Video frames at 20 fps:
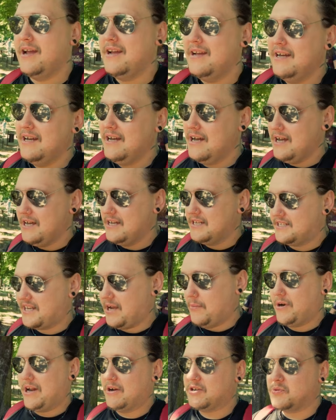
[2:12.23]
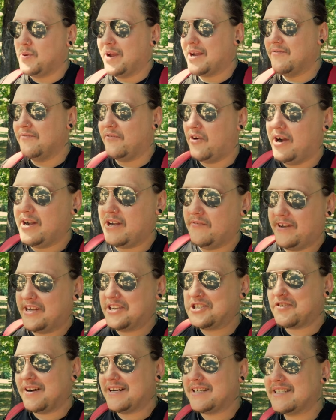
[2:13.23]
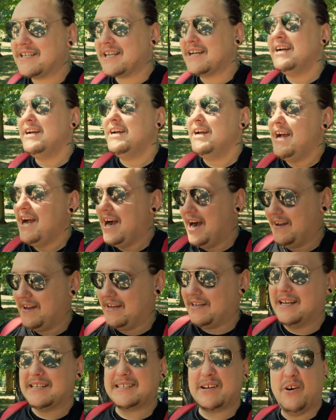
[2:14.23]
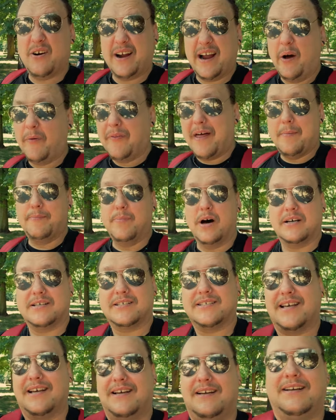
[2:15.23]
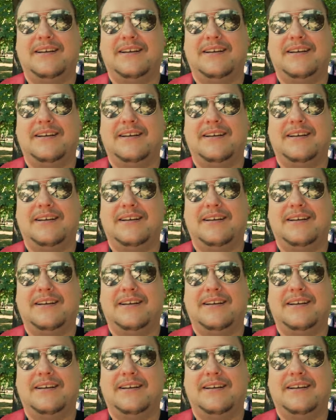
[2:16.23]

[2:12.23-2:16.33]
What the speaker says: seeing what else we can find of interest, and then let's go and get on that bus.